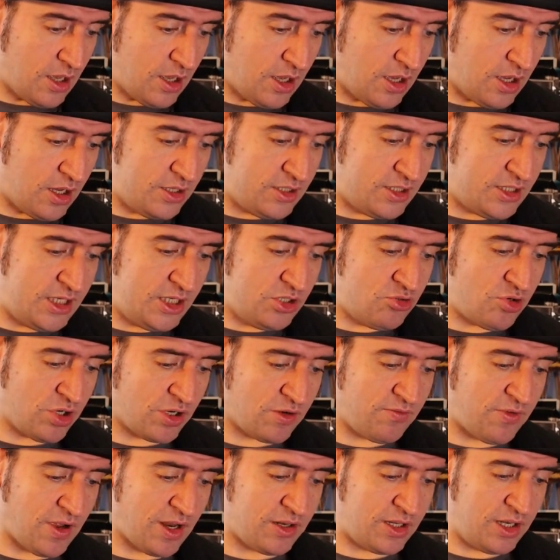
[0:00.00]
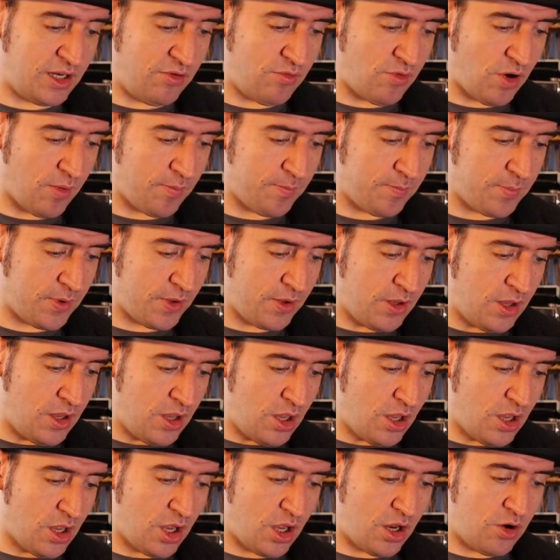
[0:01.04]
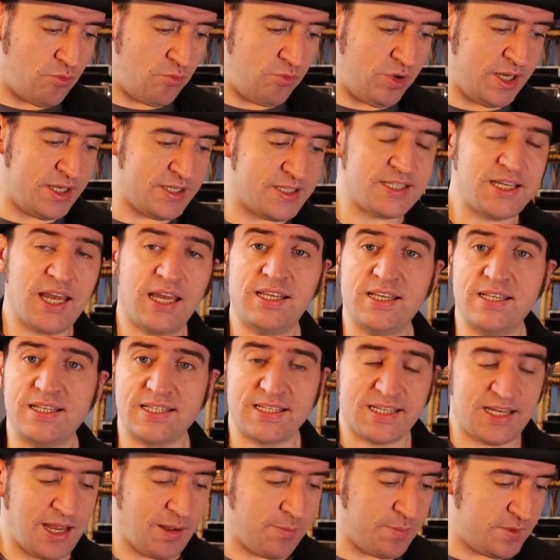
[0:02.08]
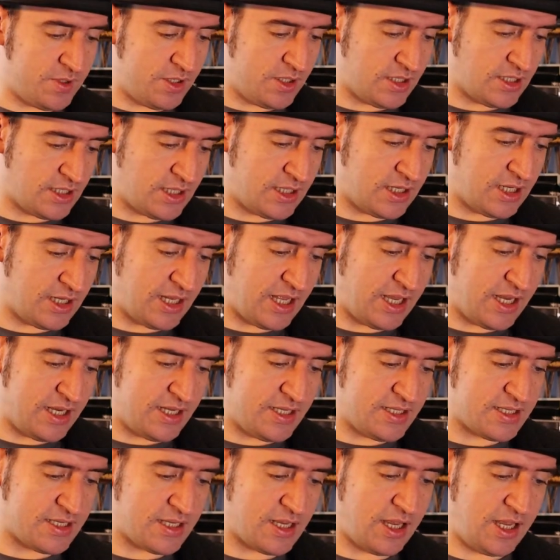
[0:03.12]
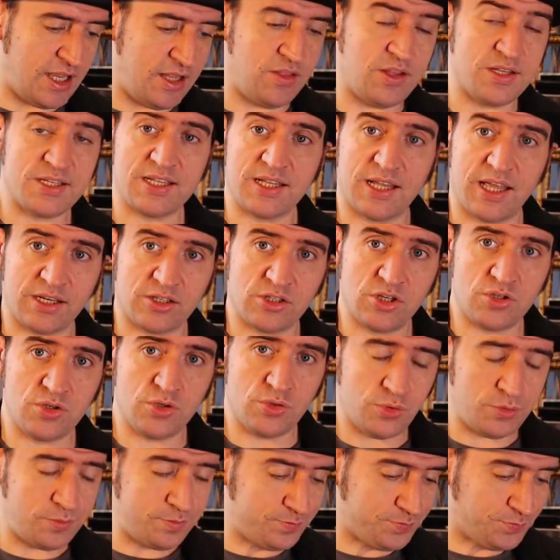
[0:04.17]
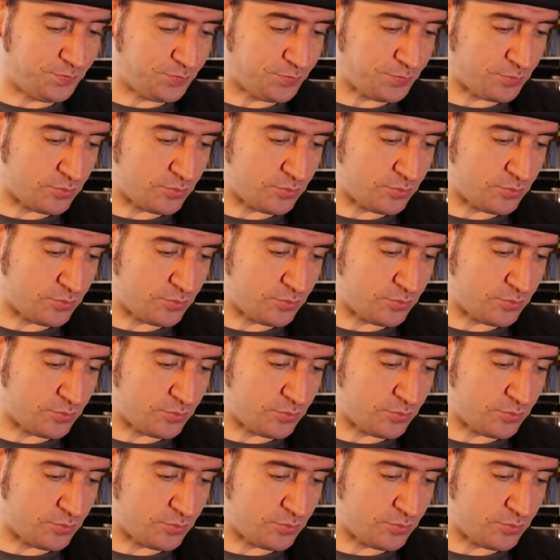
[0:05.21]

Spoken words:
Diedrich van Leerop reinstated snap delays in the selector tool